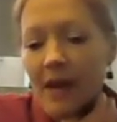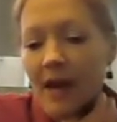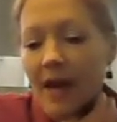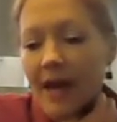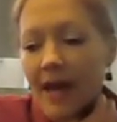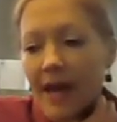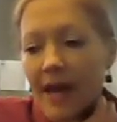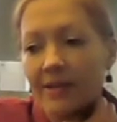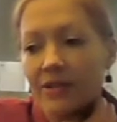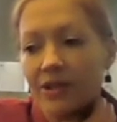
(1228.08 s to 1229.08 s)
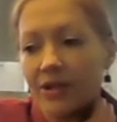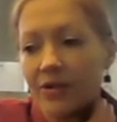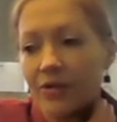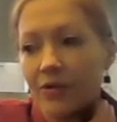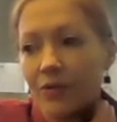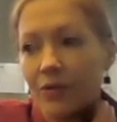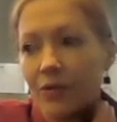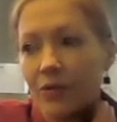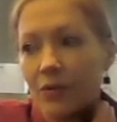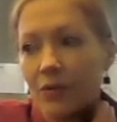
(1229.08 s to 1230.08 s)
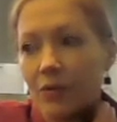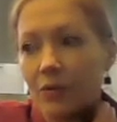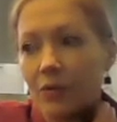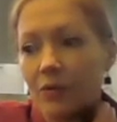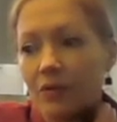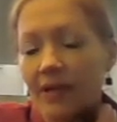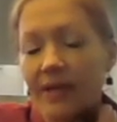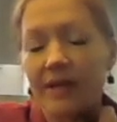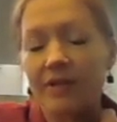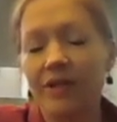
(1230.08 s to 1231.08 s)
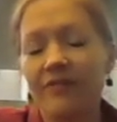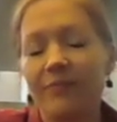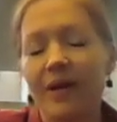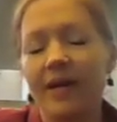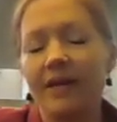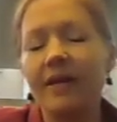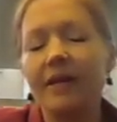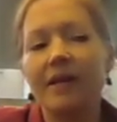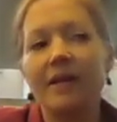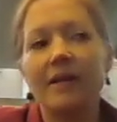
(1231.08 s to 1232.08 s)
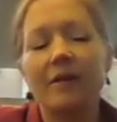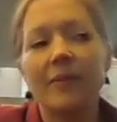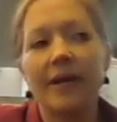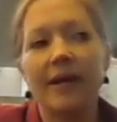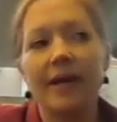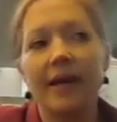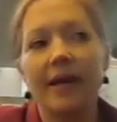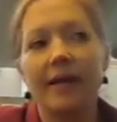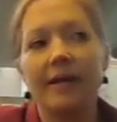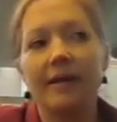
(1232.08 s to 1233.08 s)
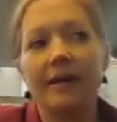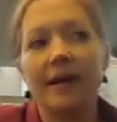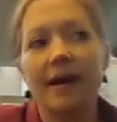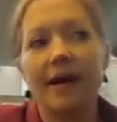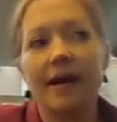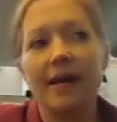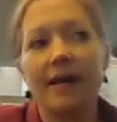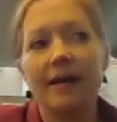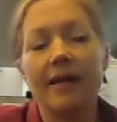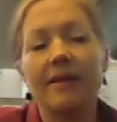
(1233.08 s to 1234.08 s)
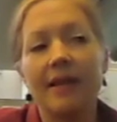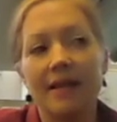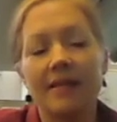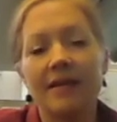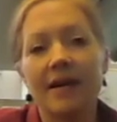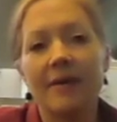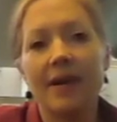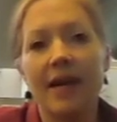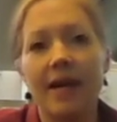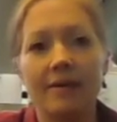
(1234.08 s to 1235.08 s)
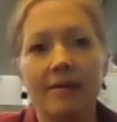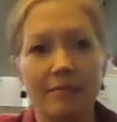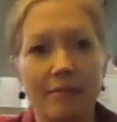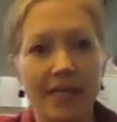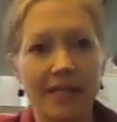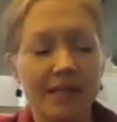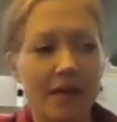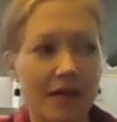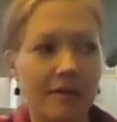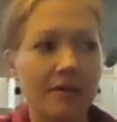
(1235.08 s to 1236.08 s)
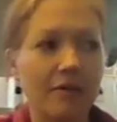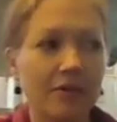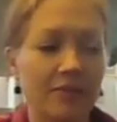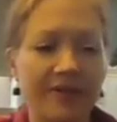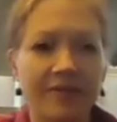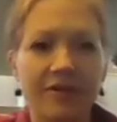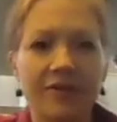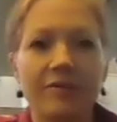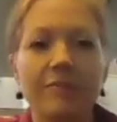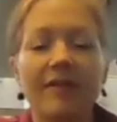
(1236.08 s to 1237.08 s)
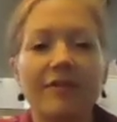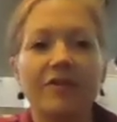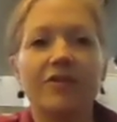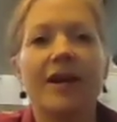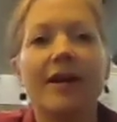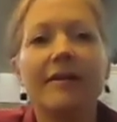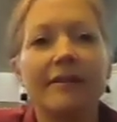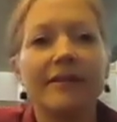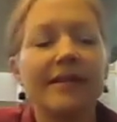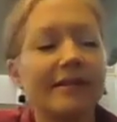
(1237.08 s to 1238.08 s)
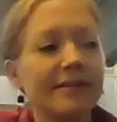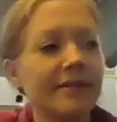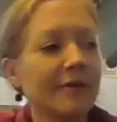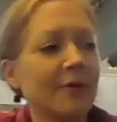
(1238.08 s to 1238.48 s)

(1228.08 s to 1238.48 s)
I had to like shift my identity a little bit, and at the time I had my son, who's my first child, and he's